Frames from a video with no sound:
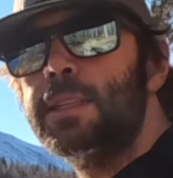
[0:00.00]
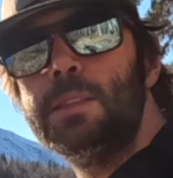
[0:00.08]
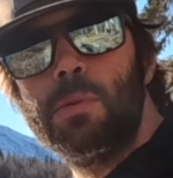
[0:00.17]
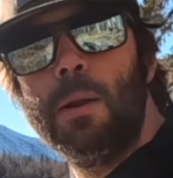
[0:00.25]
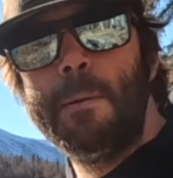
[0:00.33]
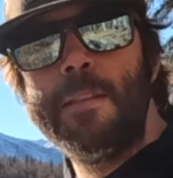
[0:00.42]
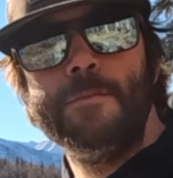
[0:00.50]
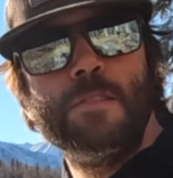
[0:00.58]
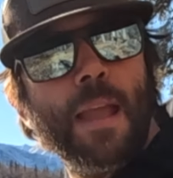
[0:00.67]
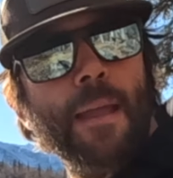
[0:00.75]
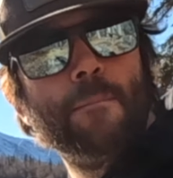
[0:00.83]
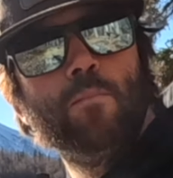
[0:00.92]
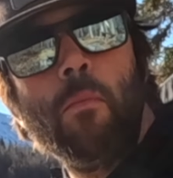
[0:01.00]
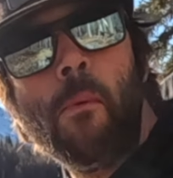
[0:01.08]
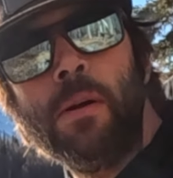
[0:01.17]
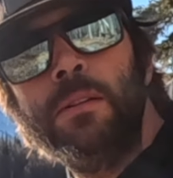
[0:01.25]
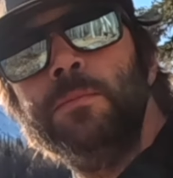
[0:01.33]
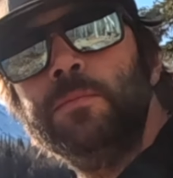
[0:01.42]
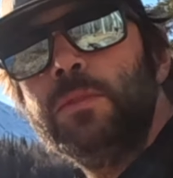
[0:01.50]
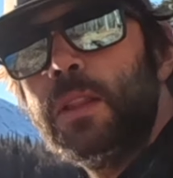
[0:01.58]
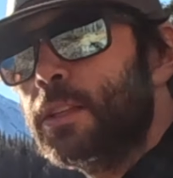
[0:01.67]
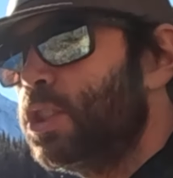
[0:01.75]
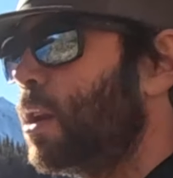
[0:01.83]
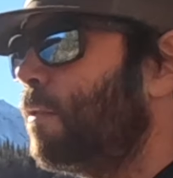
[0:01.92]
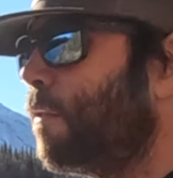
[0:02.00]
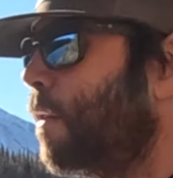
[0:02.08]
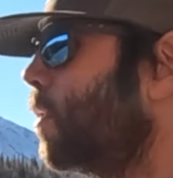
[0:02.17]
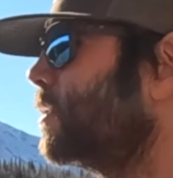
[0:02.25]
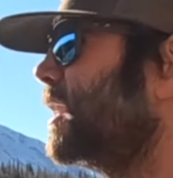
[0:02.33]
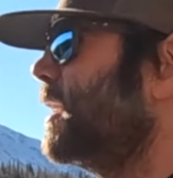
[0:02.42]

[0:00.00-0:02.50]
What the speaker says: things would have been dead. They should have froze to